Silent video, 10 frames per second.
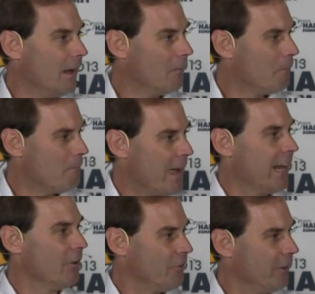
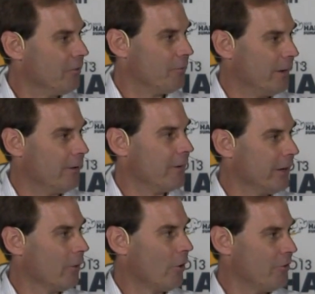manage this very,
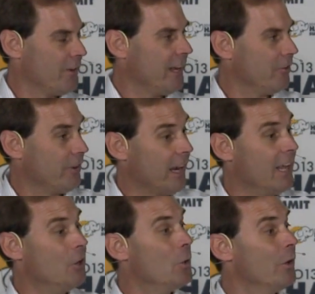very large data set
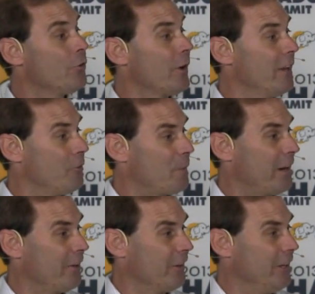and do it
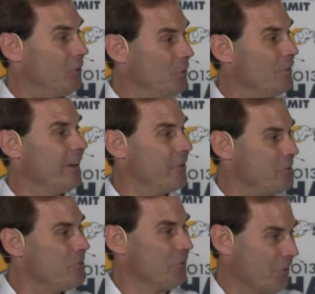transparently to their
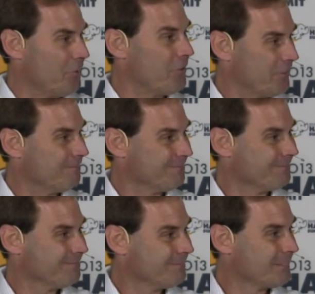users.
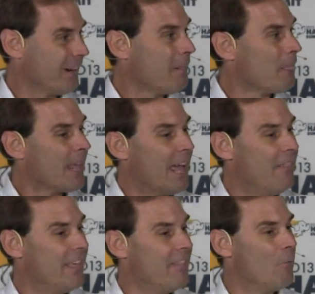Right?
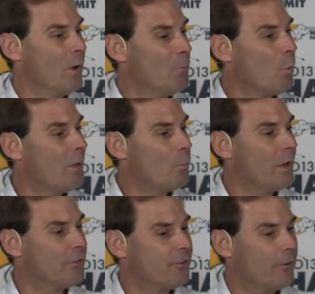And then
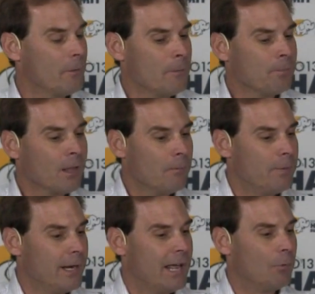what's
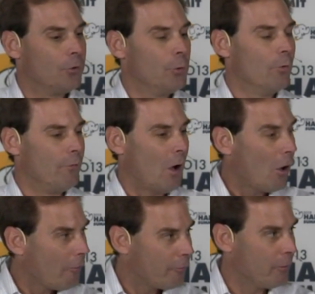been able to
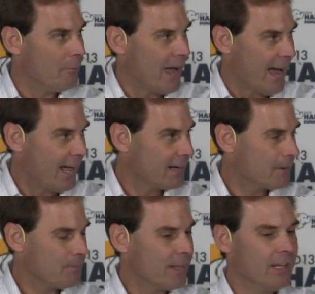evolve from that
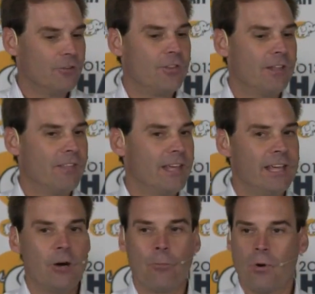is that the
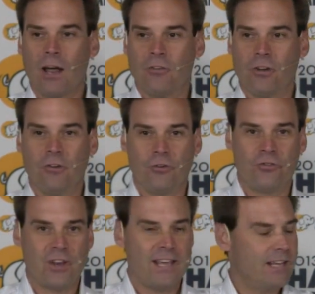enterprise
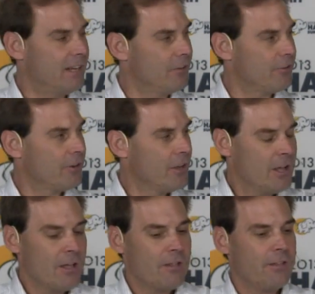understands
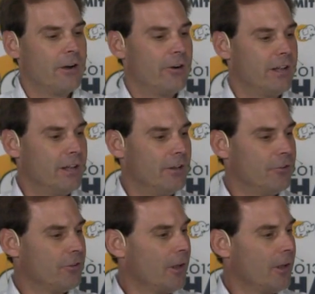there is